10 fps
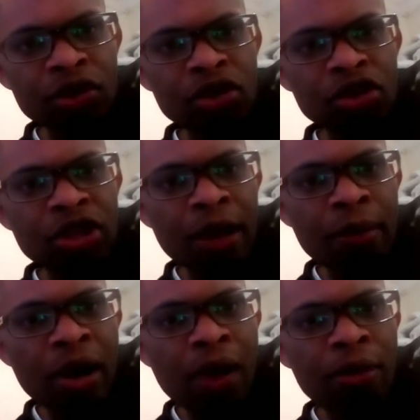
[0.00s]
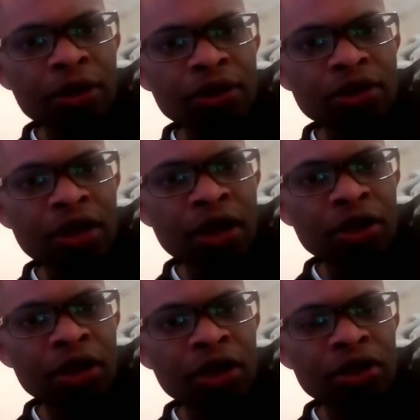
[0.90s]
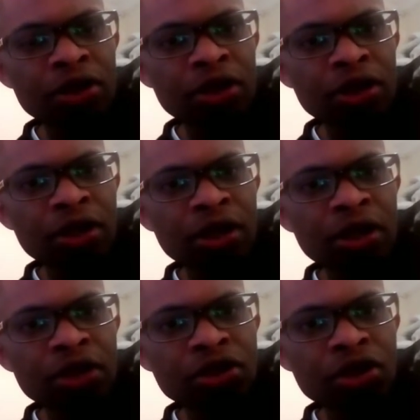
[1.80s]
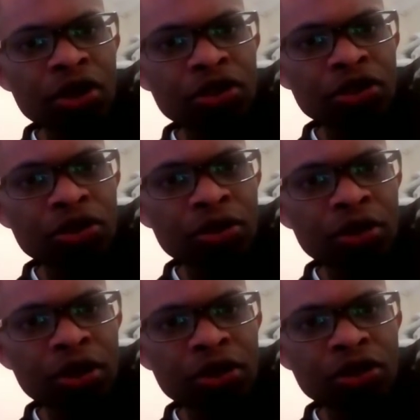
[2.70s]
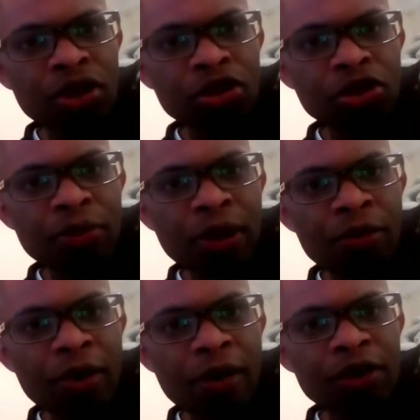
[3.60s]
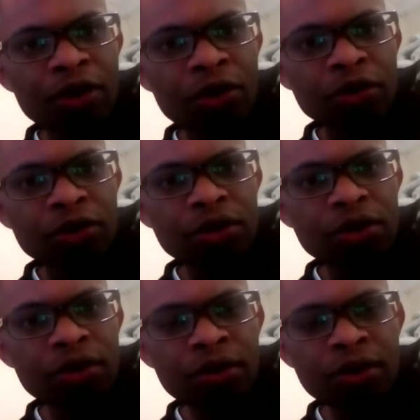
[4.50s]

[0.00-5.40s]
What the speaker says: so just type barbers in the search part of my videos.